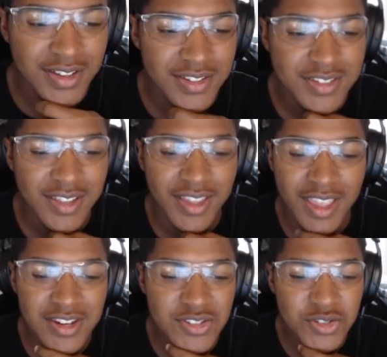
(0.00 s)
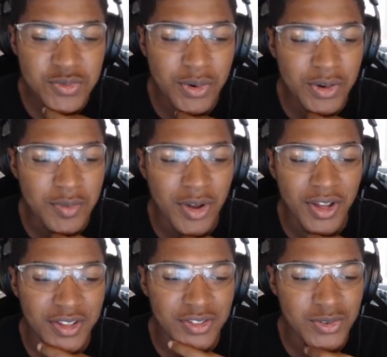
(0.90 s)
So like any two
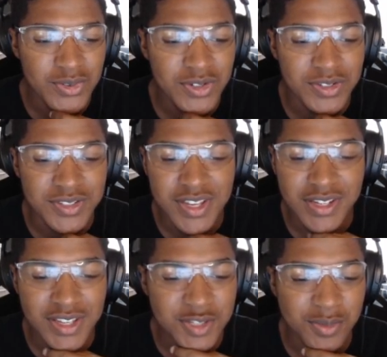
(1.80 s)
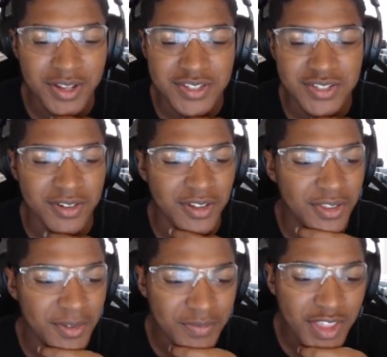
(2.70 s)
Pokemon, use your DNA Splicer on
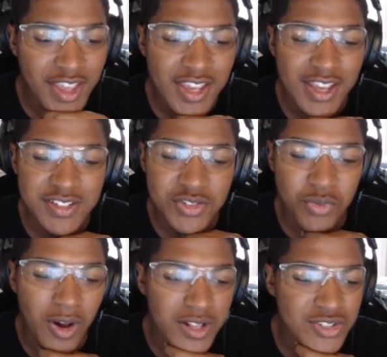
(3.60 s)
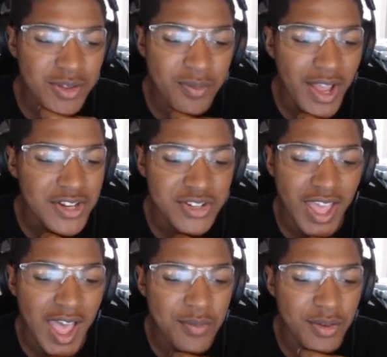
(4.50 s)
them and just watch the magic
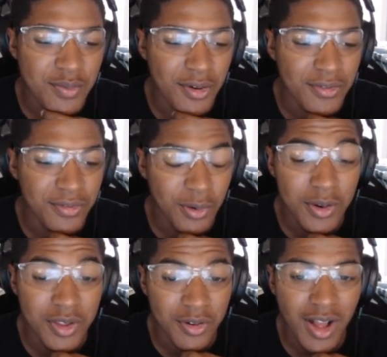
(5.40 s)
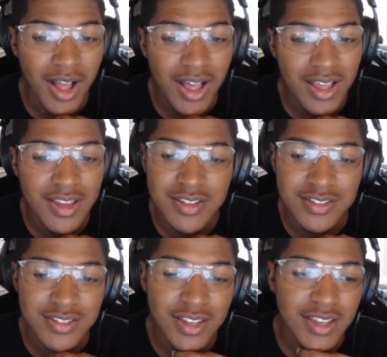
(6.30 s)
happen before your eyes.
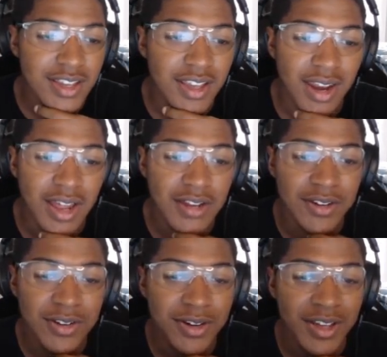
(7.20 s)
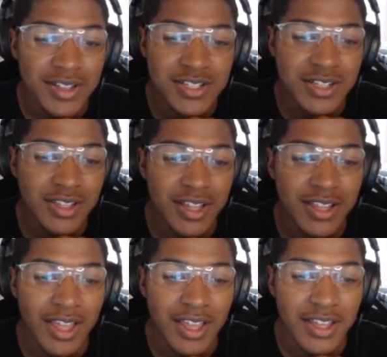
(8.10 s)
And I know that shit looking
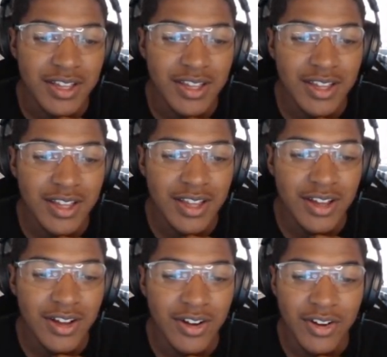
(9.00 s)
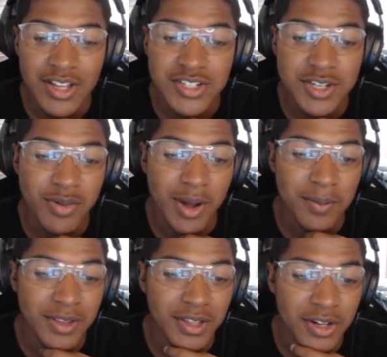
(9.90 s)
like, oh that shit probably look